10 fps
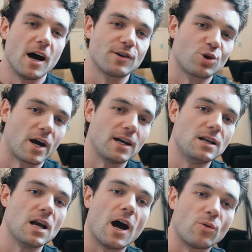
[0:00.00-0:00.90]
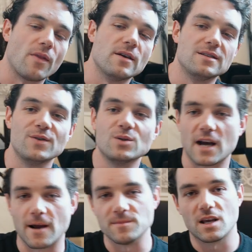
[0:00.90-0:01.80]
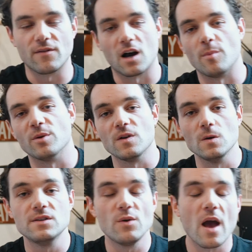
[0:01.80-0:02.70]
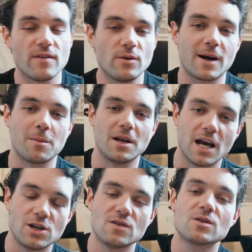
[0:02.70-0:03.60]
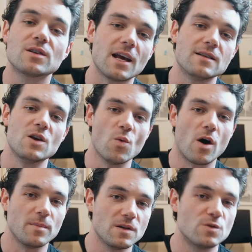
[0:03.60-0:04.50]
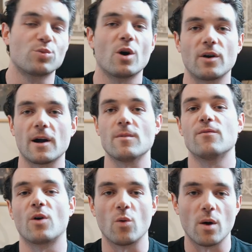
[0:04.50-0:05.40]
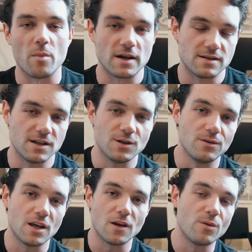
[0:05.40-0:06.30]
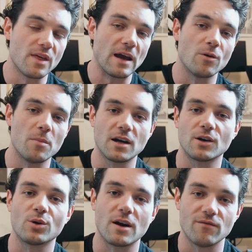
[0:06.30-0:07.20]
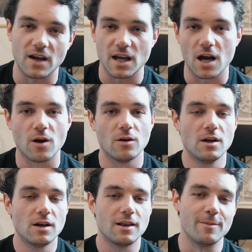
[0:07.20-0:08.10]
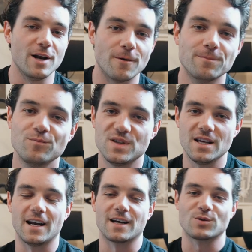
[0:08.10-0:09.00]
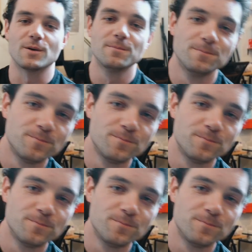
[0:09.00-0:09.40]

I'll try and uh, run this a few times, give a couple of views. If you have any recommendations or things that you want me to program the four oh one bot to do that you think would make a great video, let me know. See you in the next one.